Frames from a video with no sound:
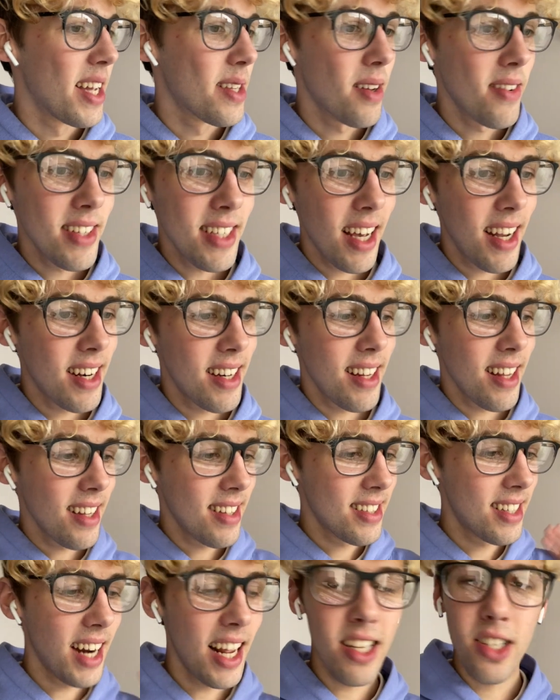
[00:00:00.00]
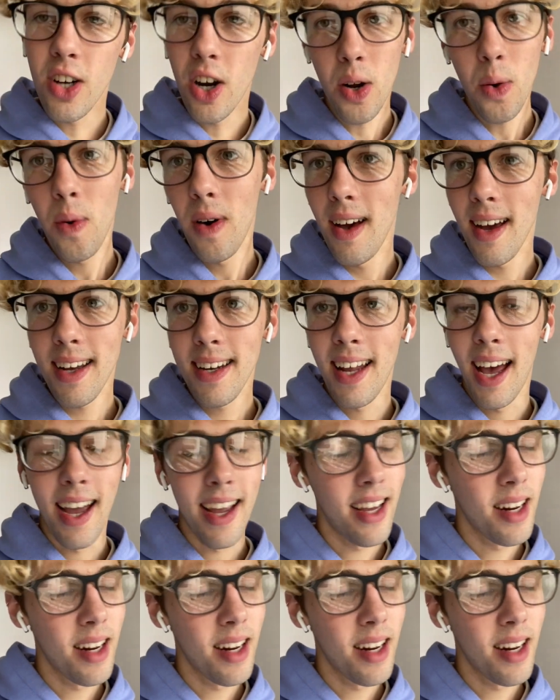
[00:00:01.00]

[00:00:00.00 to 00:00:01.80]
So I decided today's not a work day.